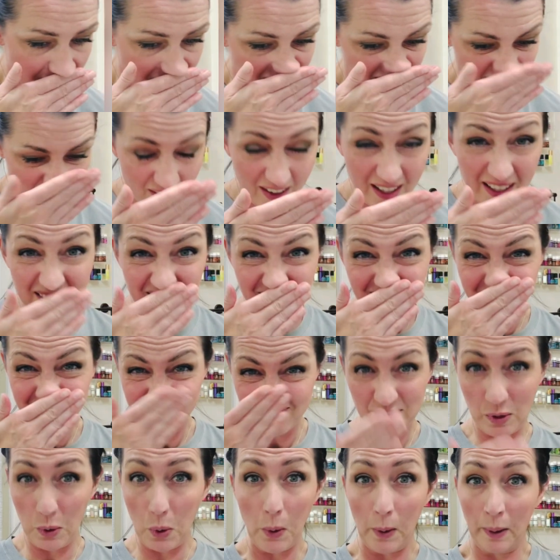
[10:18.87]
Okay,
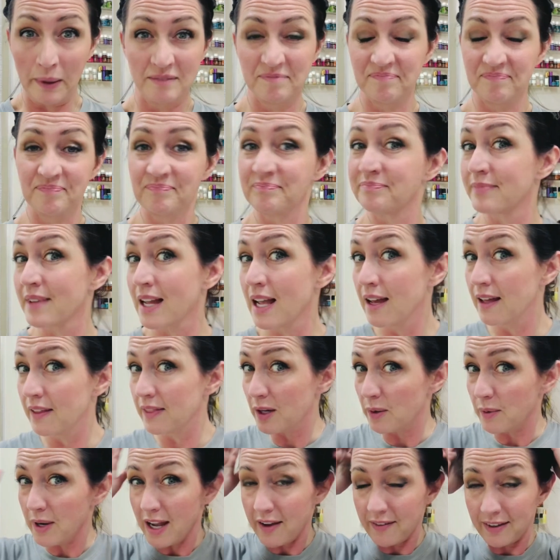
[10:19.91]
whew. There
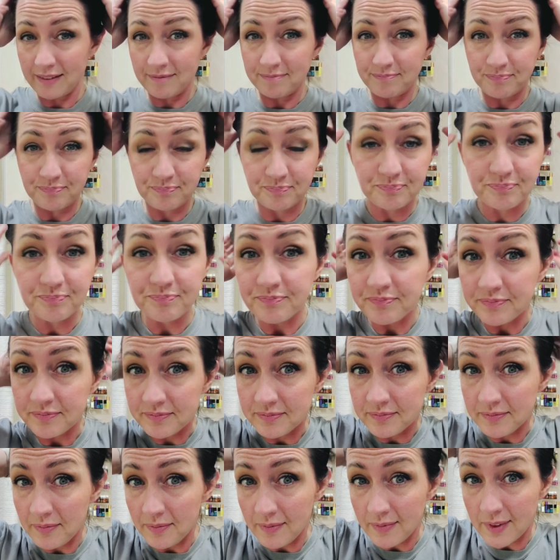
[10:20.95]
we have it.
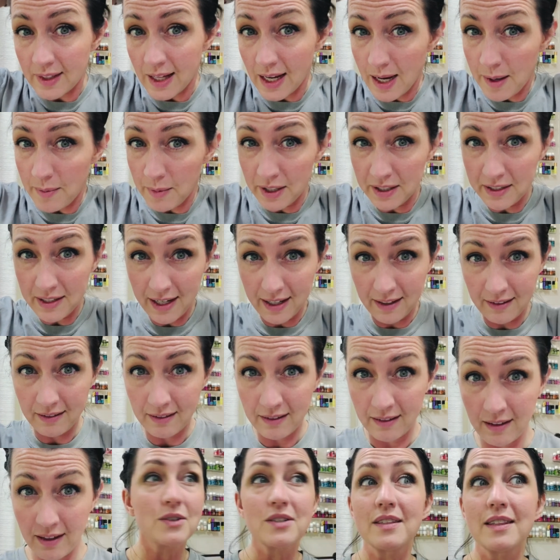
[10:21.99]
I'm all done.
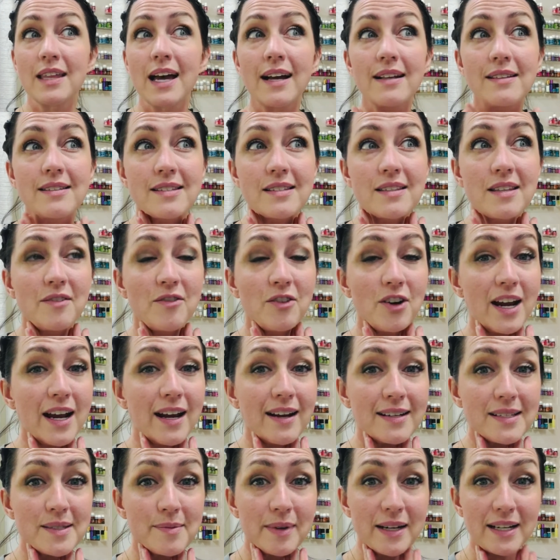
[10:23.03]
That's the VRAI
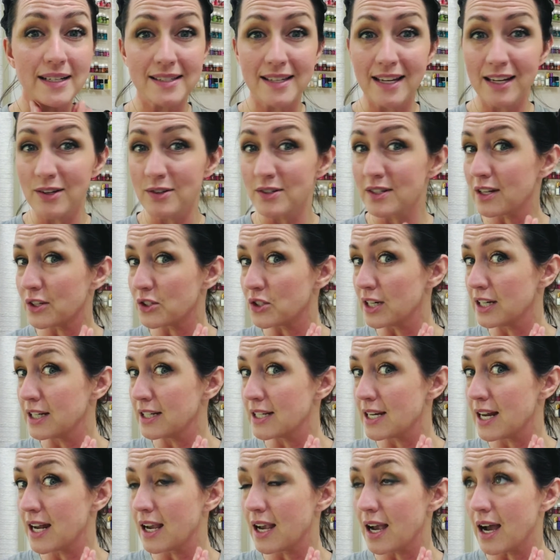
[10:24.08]
Cosmetics I use. I'll try to
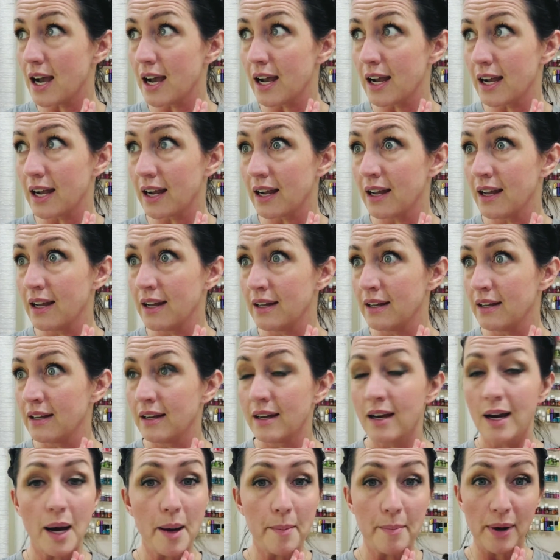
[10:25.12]
take a
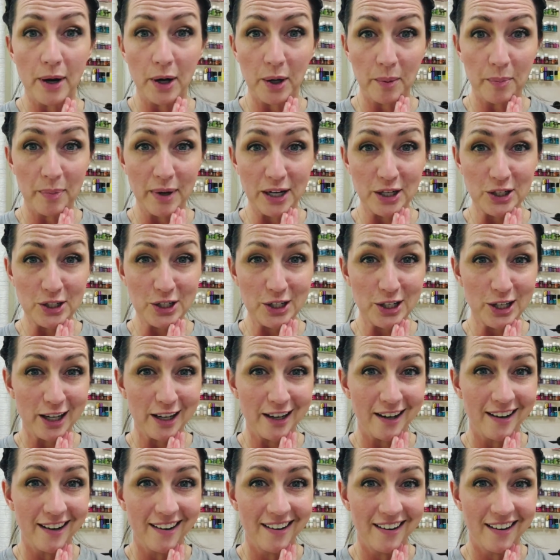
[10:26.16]
better
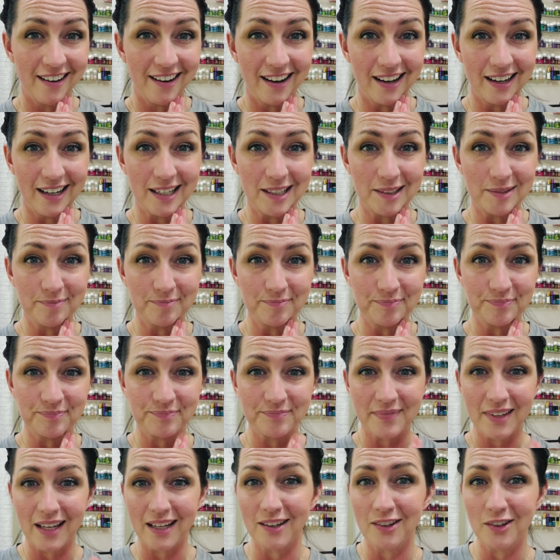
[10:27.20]
picture. I
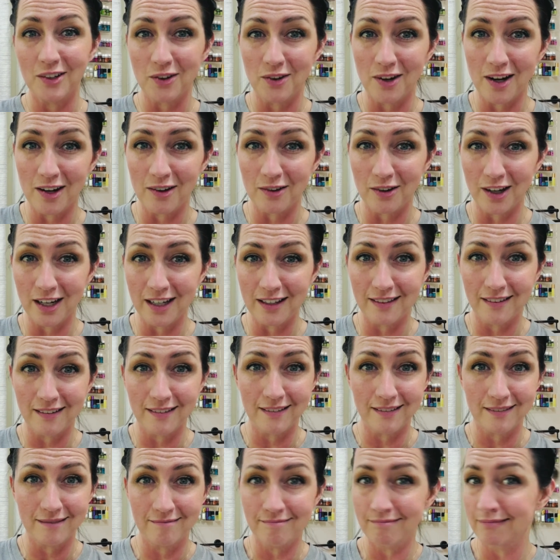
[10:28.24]
don't know how great the
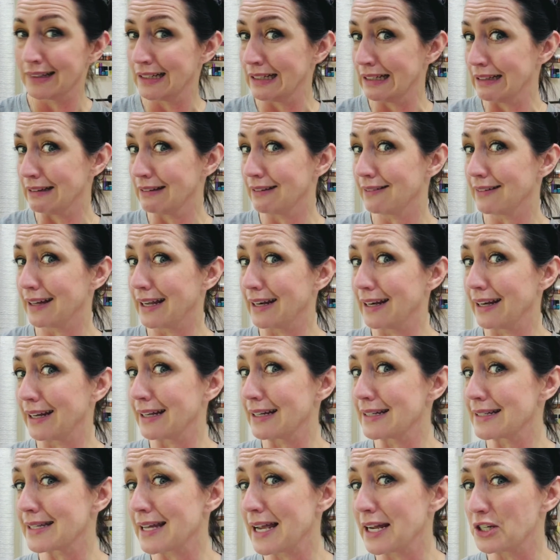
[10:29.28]
lighting
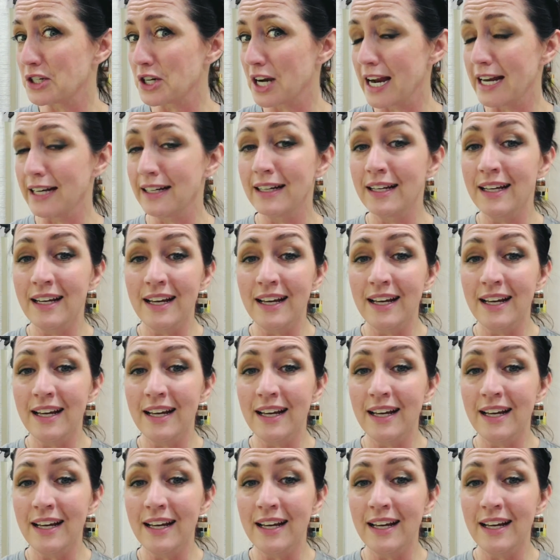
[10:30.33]
is. I tried.